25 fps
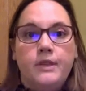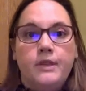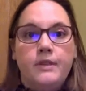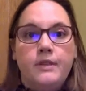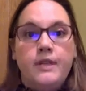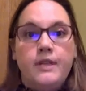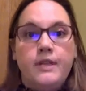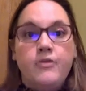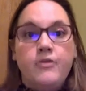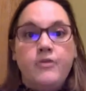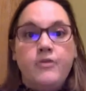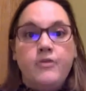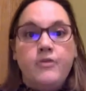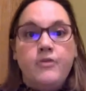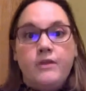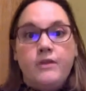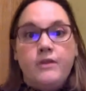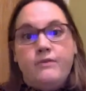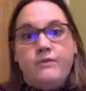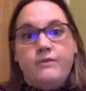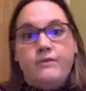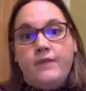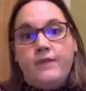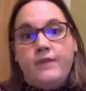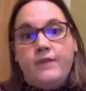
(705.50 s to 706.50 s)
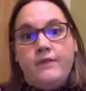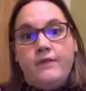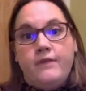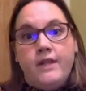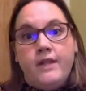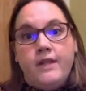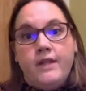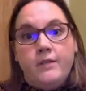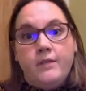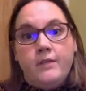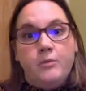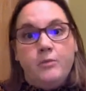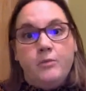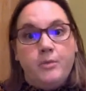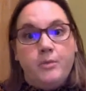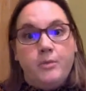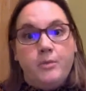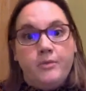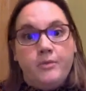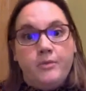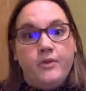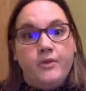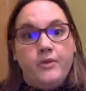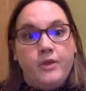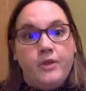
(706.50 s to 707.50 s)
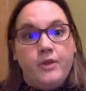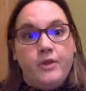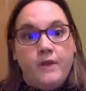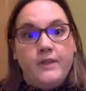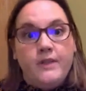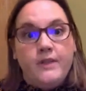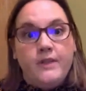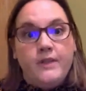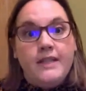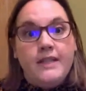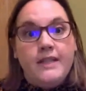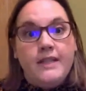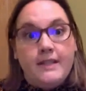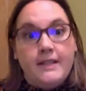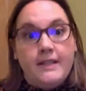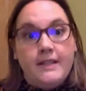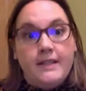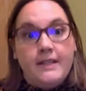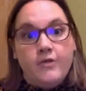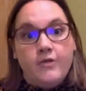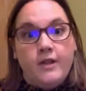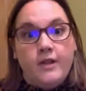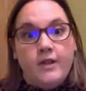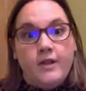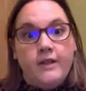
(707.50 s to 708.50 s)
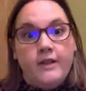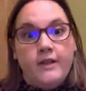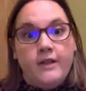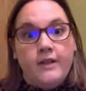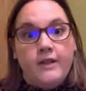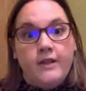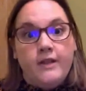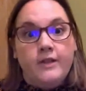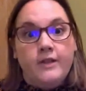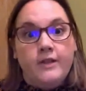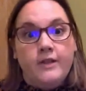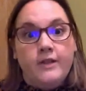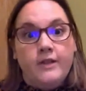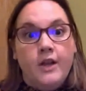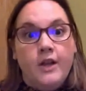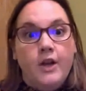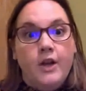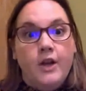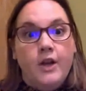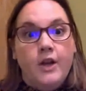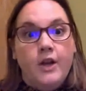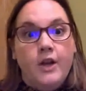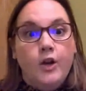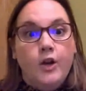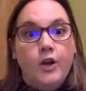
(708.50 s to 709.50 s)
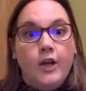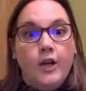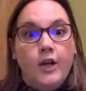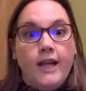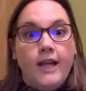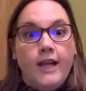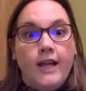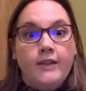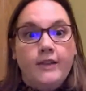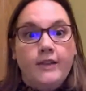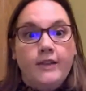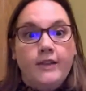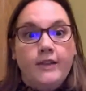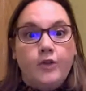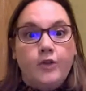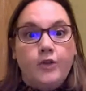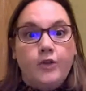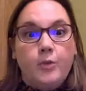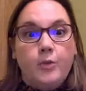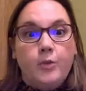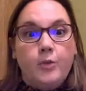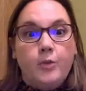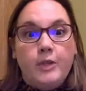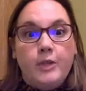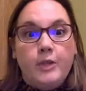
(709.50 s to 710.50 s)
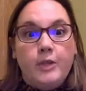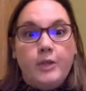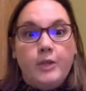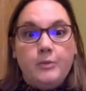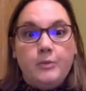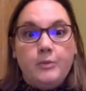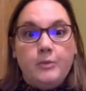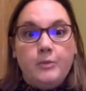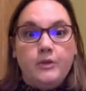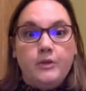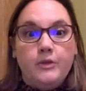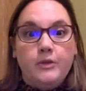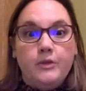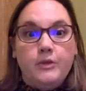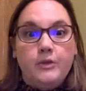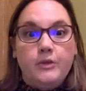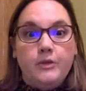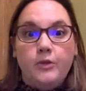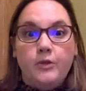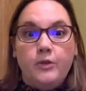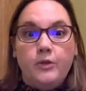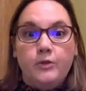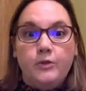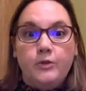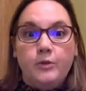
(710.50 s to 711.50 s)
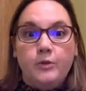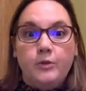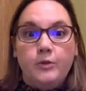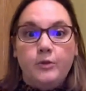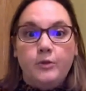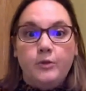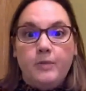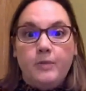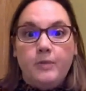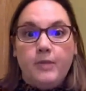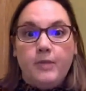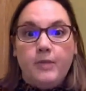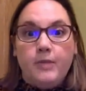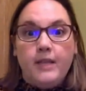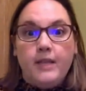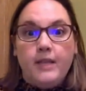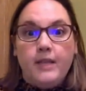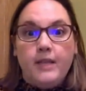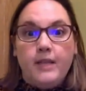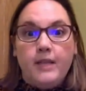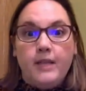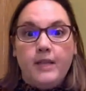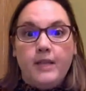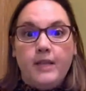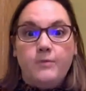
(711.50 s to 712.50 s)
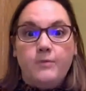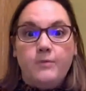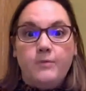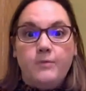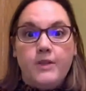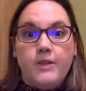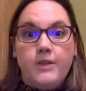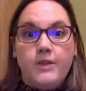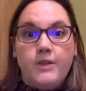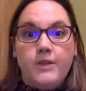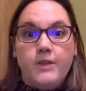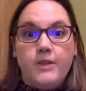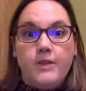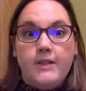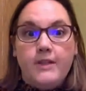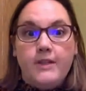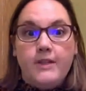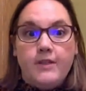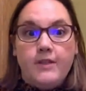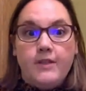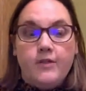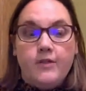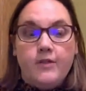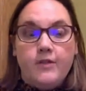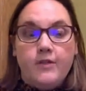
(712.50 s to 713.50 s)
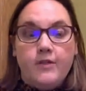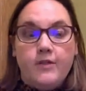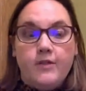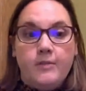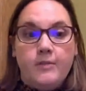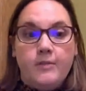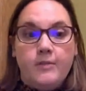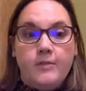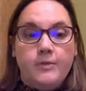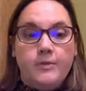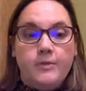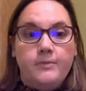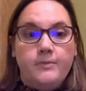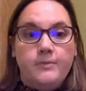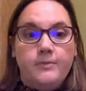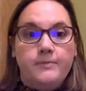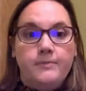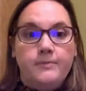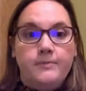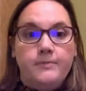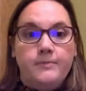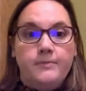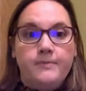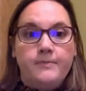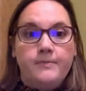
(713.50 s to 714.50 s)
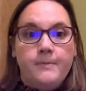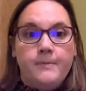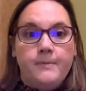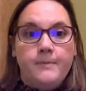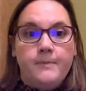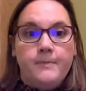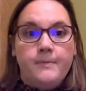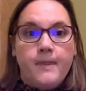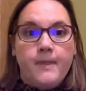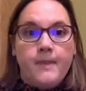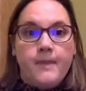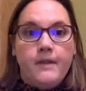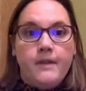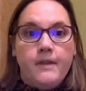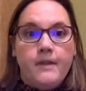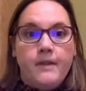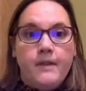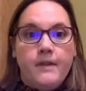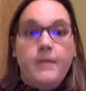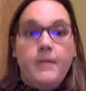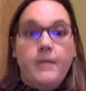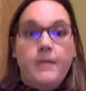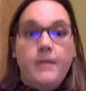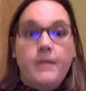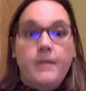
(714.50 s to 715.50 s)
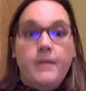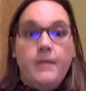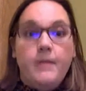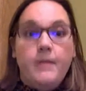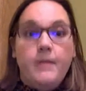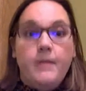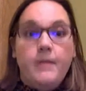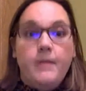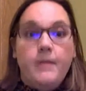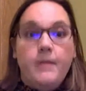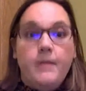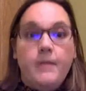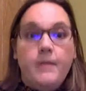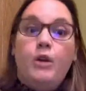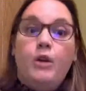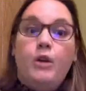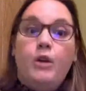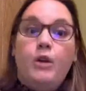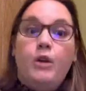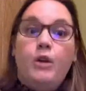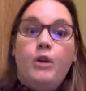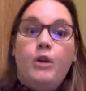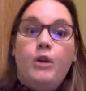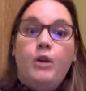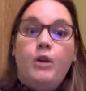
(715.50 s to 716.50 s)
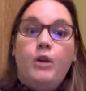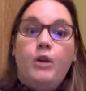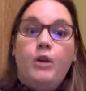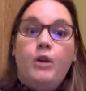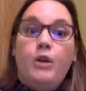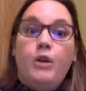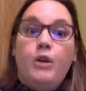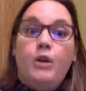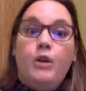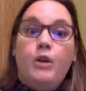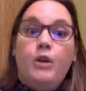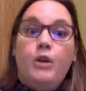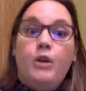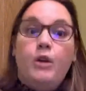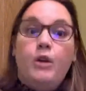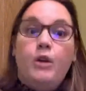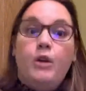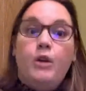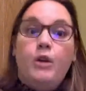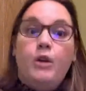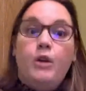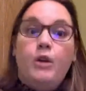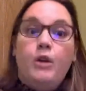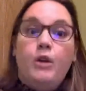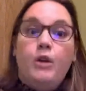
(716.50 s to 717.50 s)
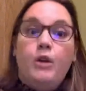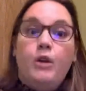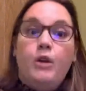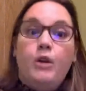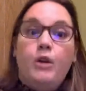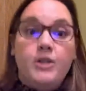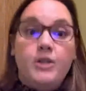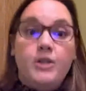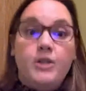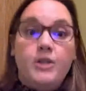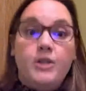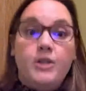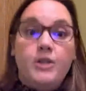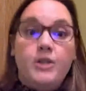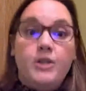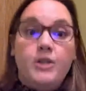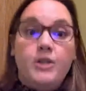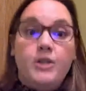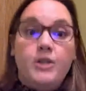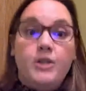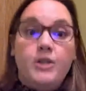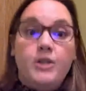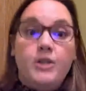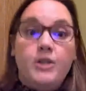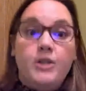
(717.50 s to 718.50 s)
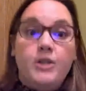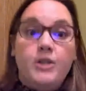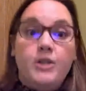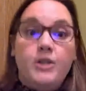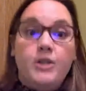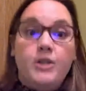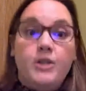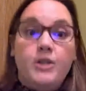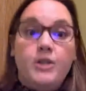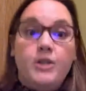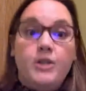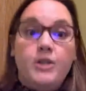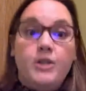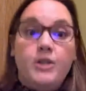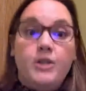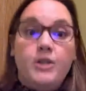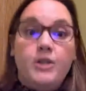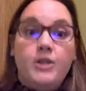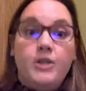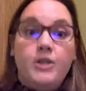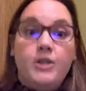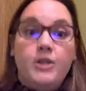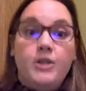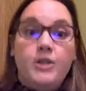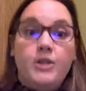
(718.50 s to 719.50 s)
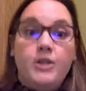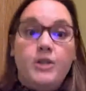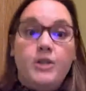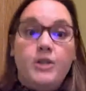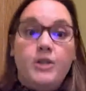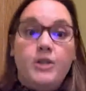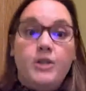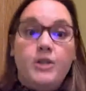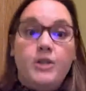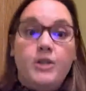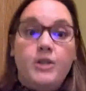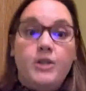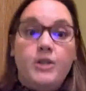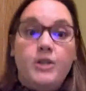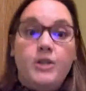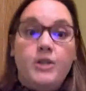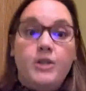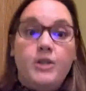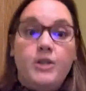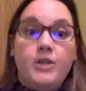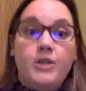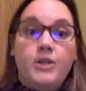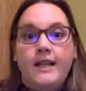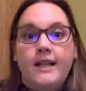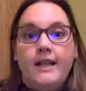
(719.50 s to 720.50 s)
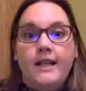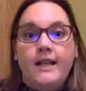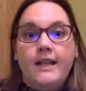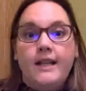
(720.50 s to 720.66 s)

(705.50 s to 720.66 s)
Centralised or federated will be preferred over decentralised unless strong principles and controls could be in place with the decentralised model. You may want to keep a log of AI, machine learning, alternative data use cases in your